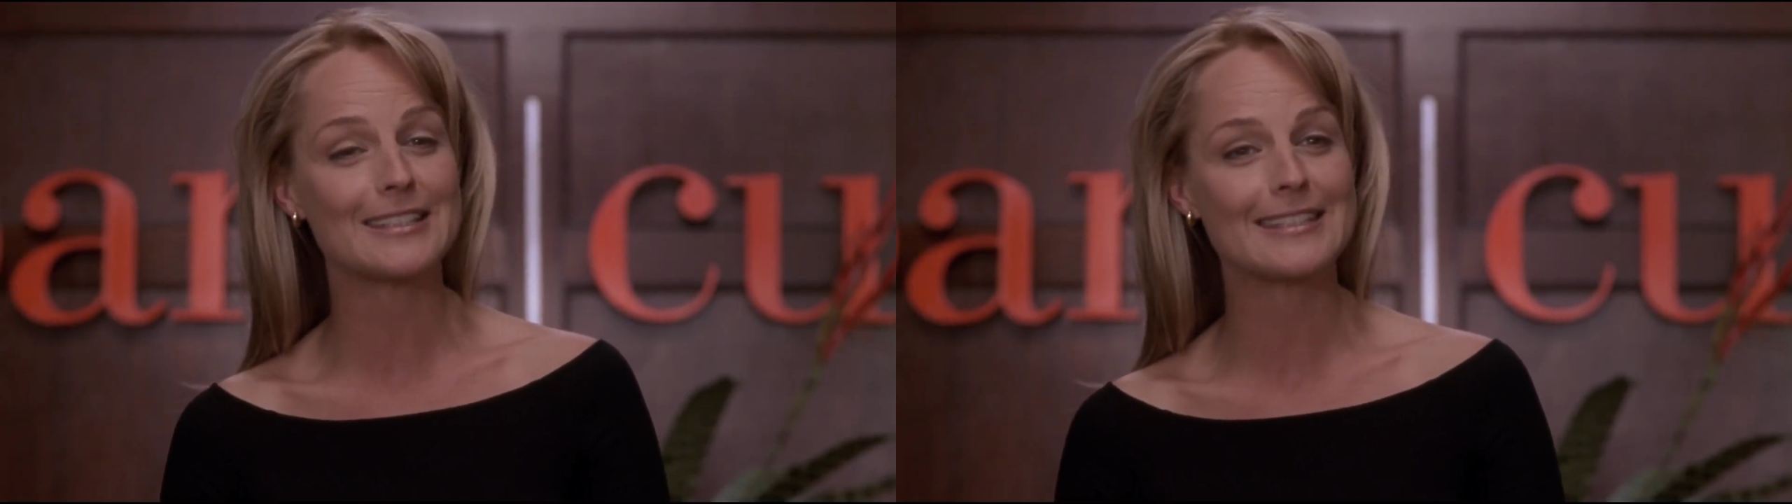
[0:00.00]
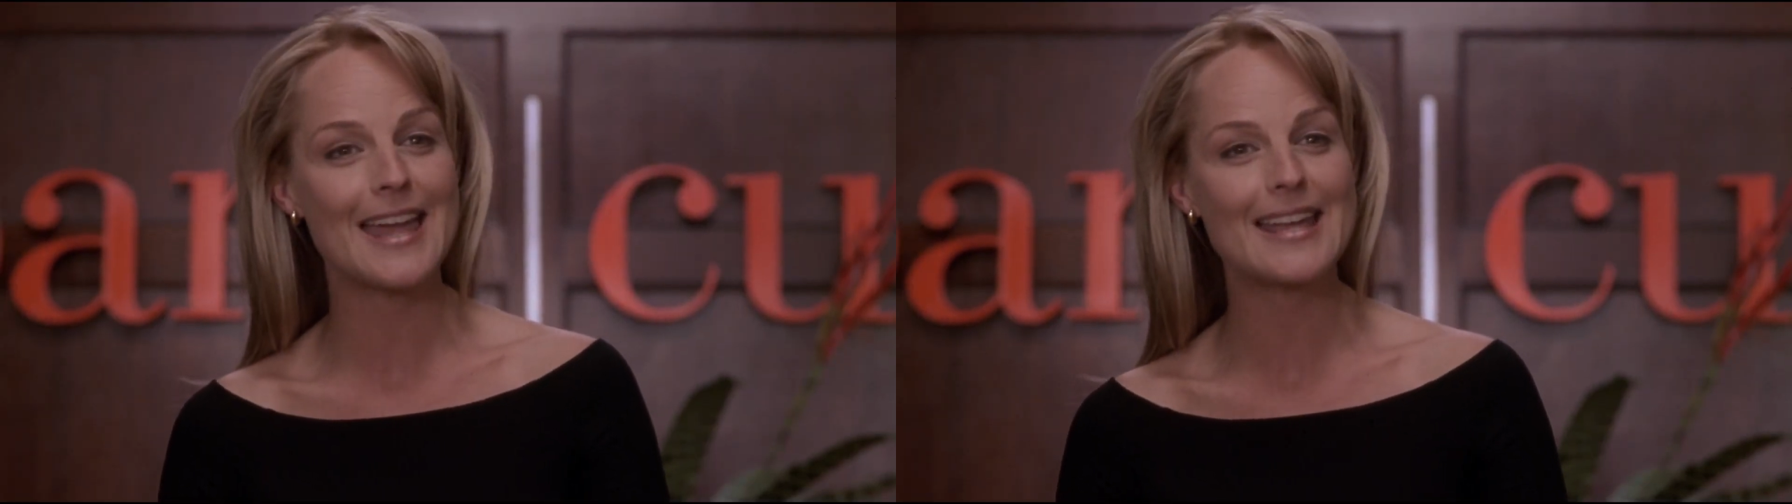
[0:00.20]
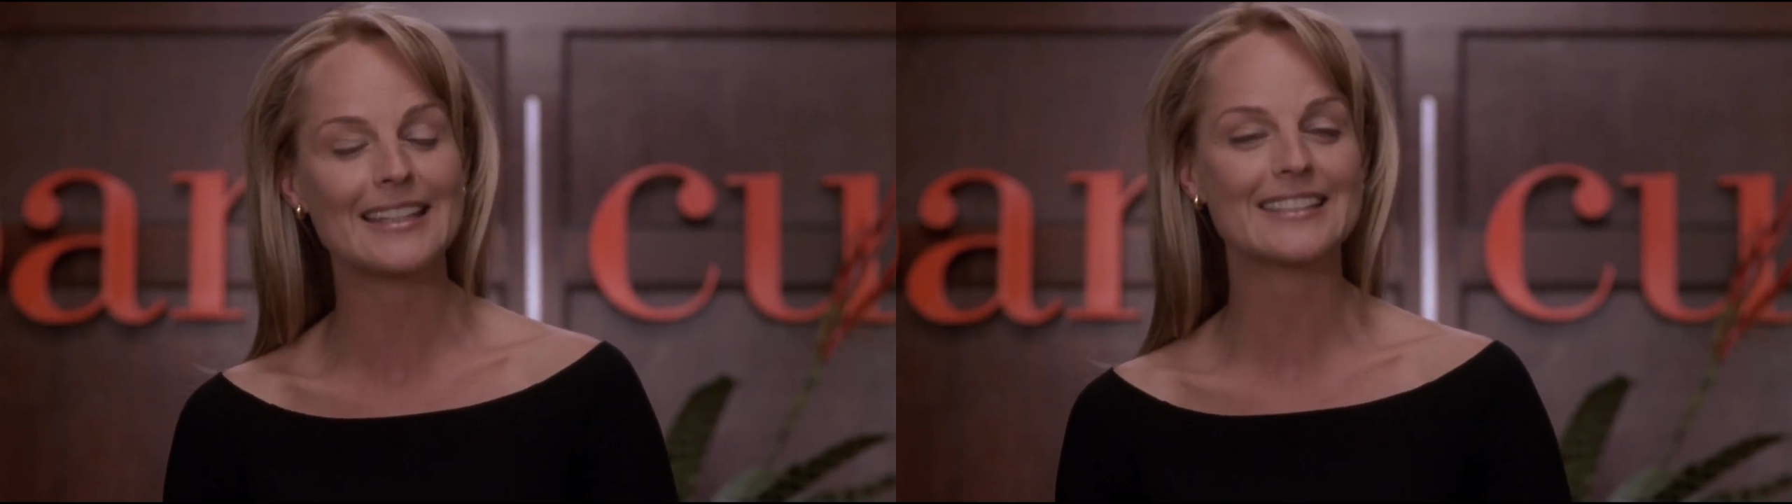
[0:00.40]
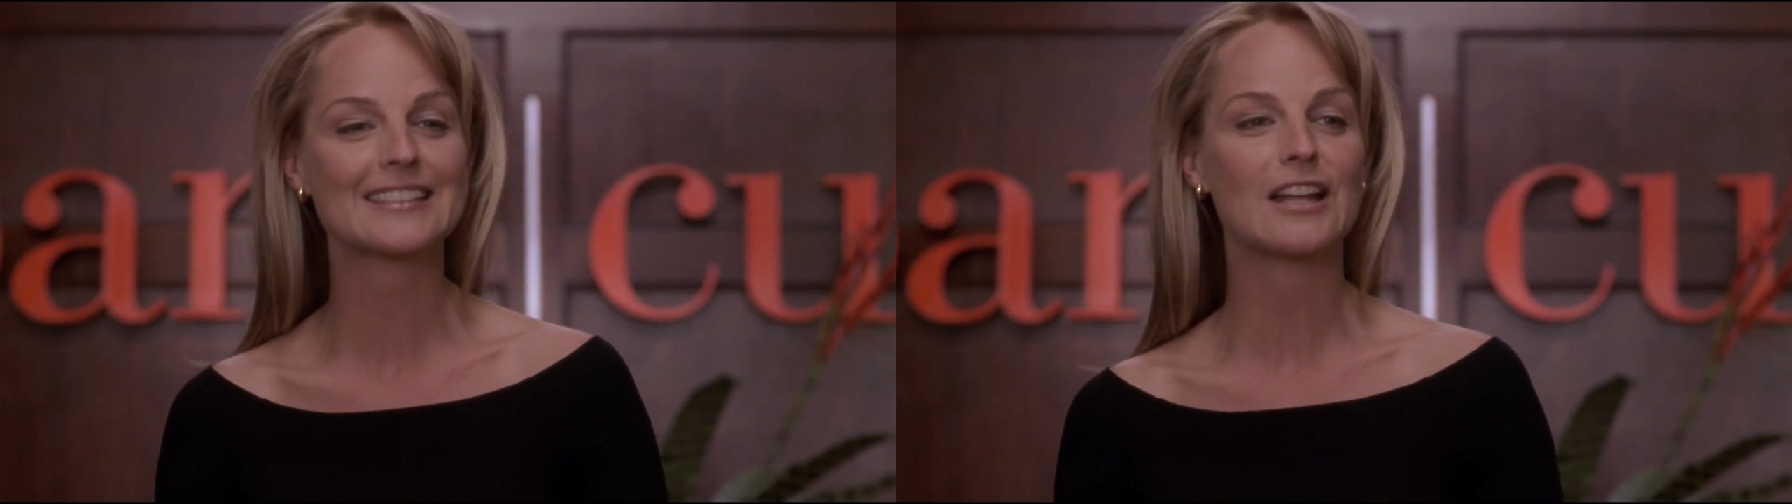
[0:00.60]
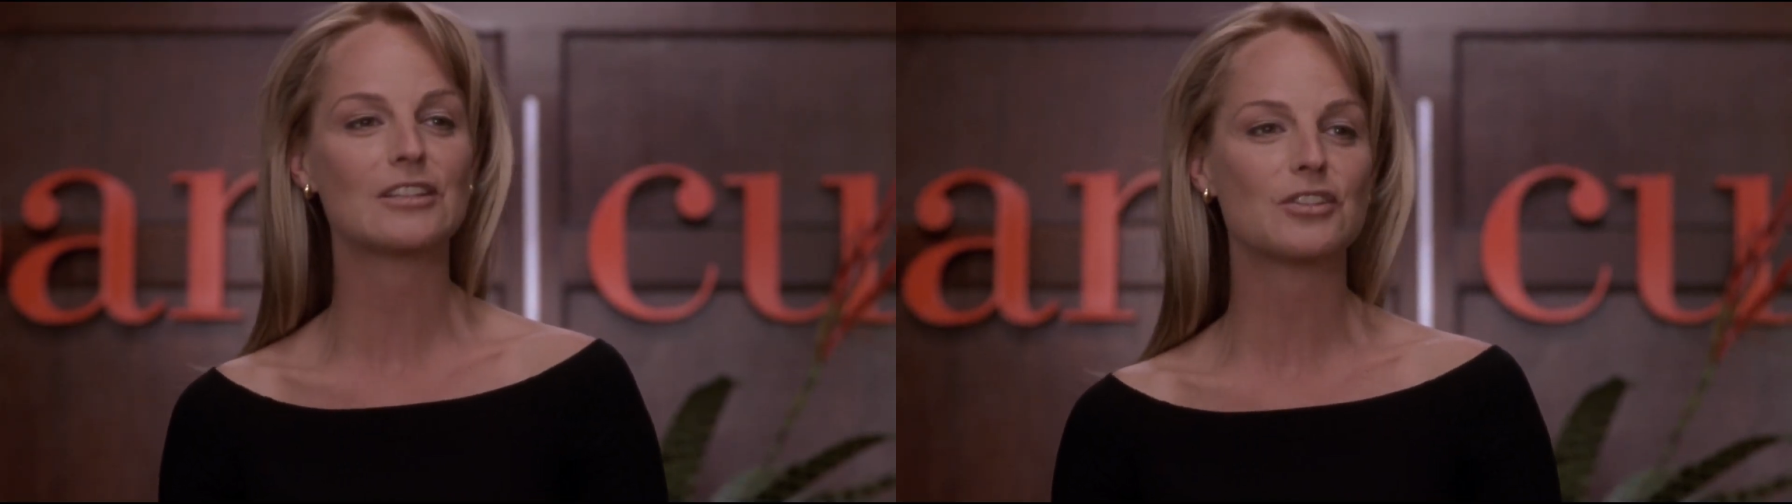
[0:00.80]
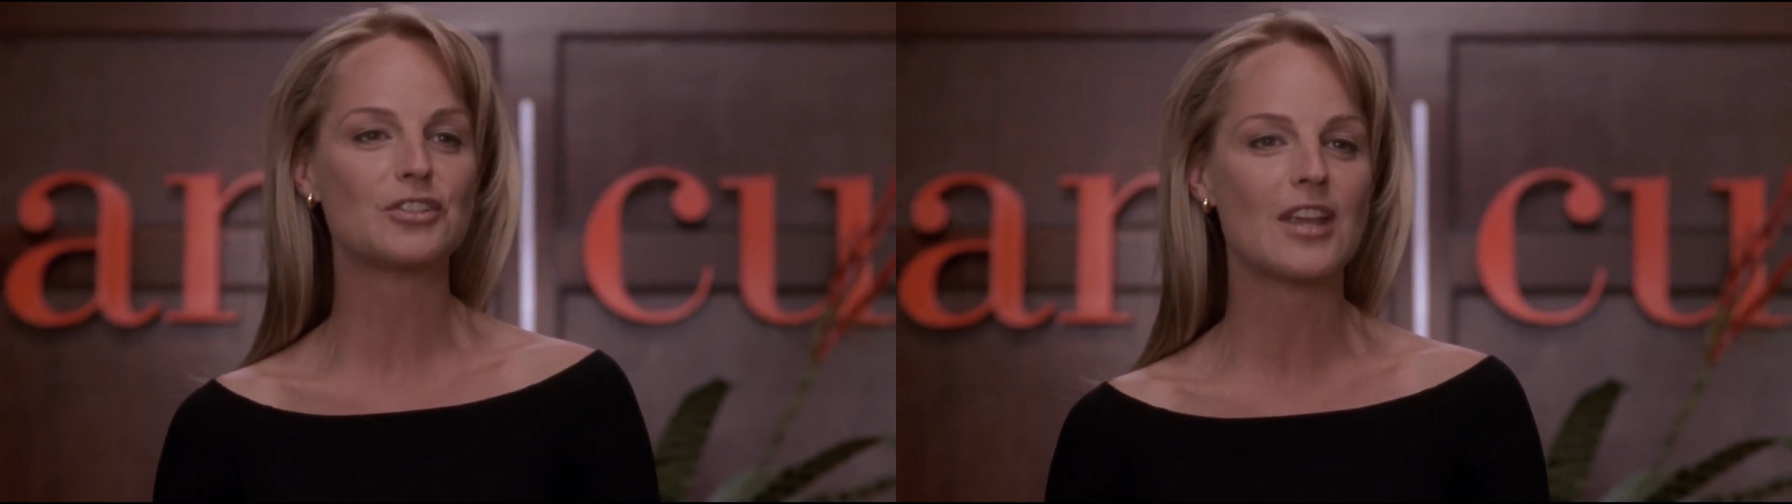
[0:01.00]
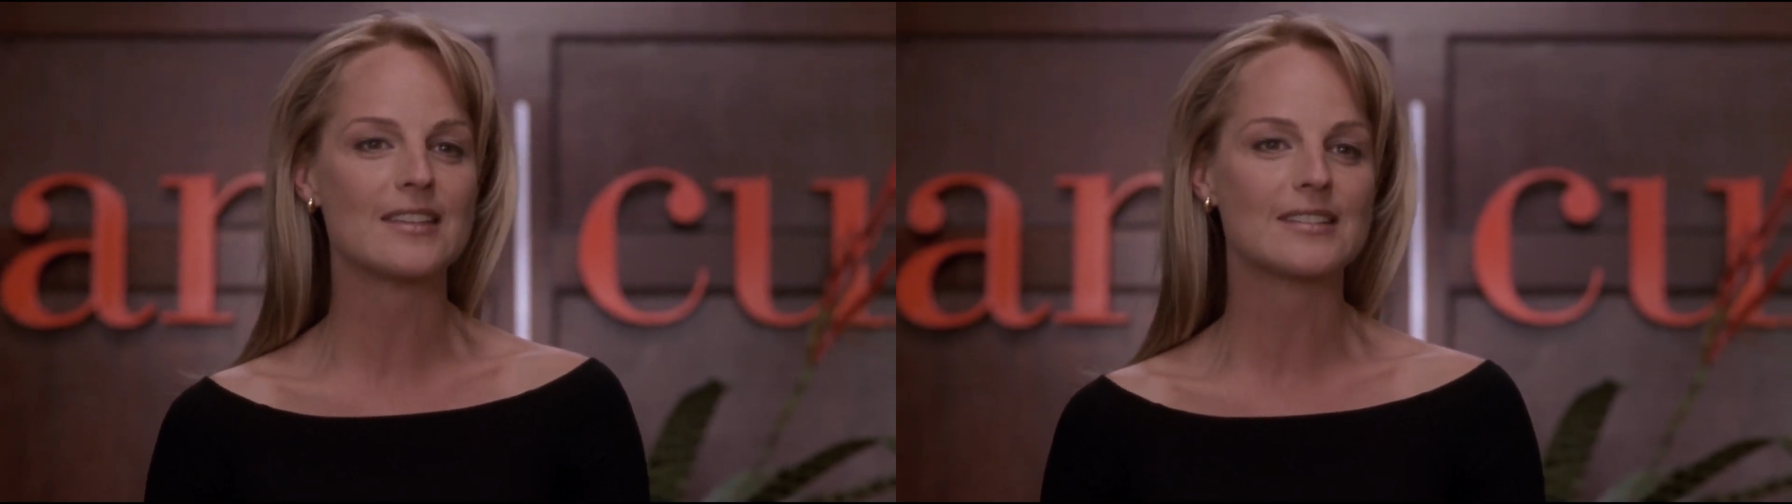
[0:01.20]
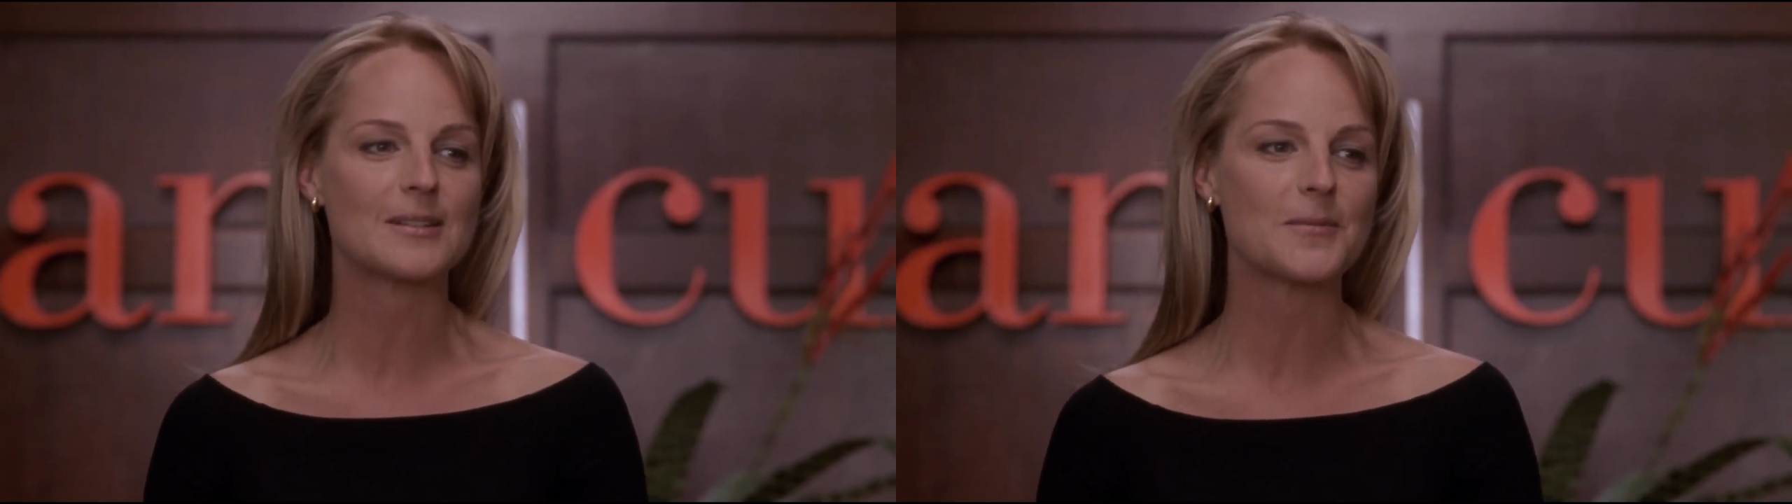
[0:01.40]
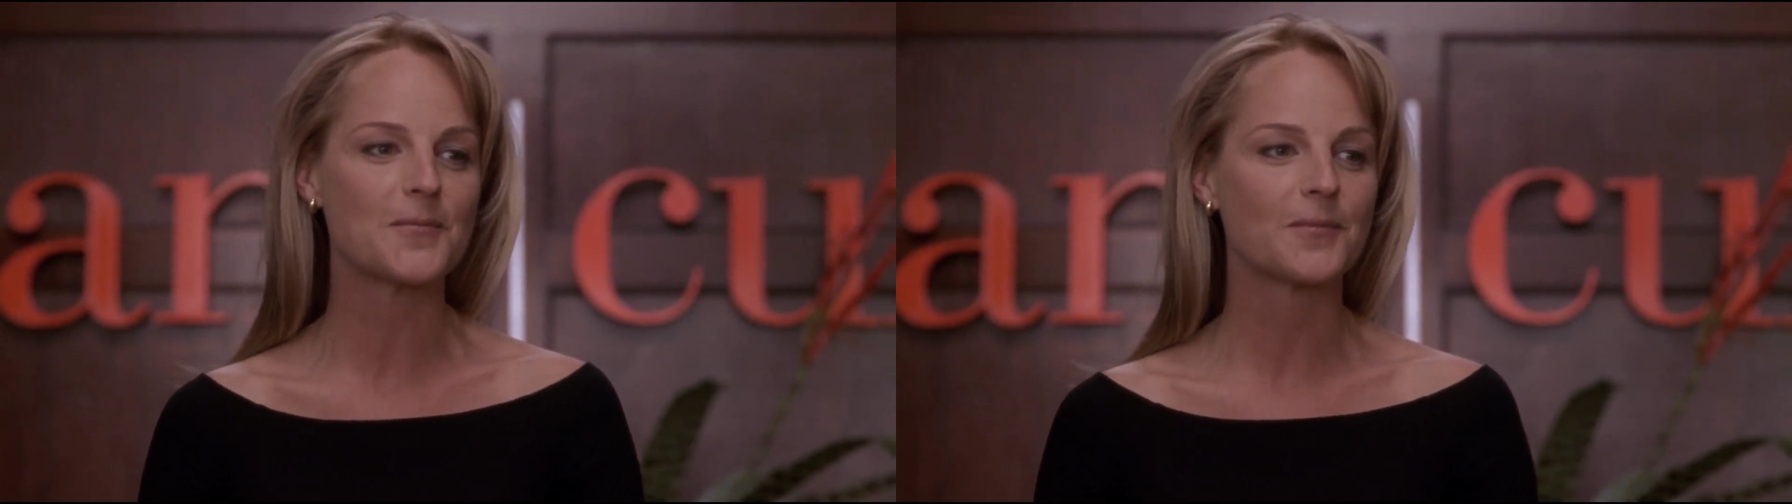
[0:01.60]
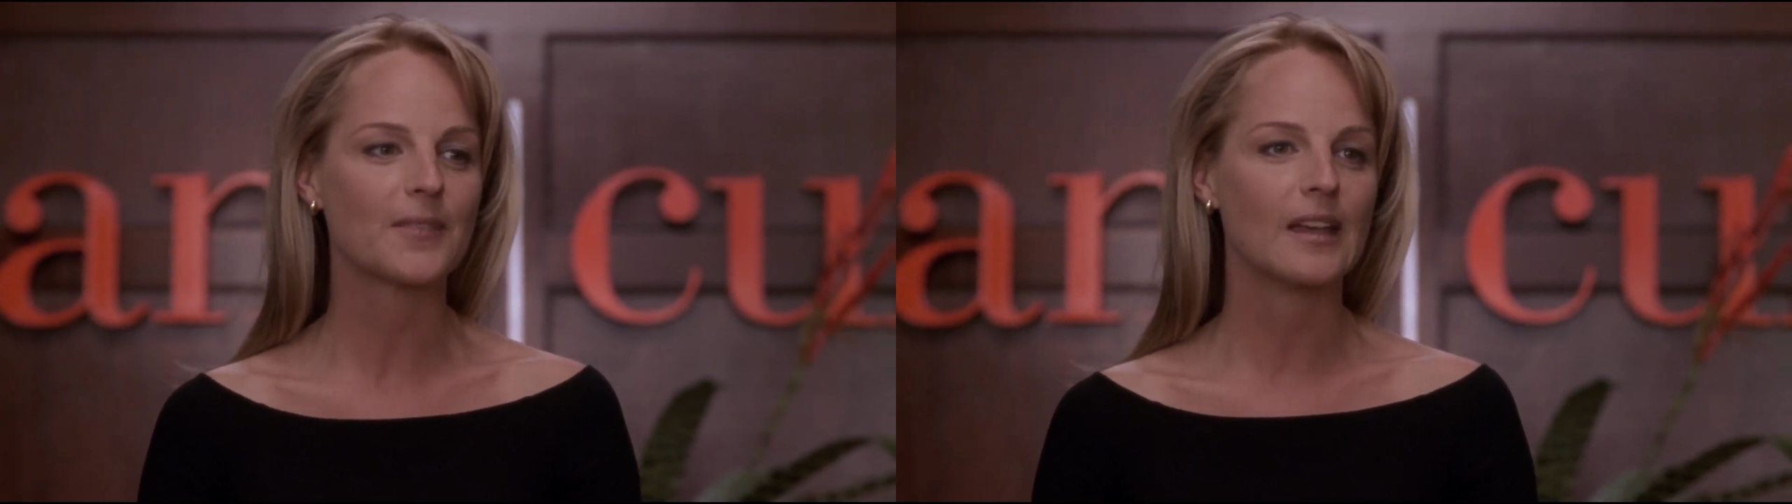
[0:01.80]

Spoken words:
aims to tap into the women's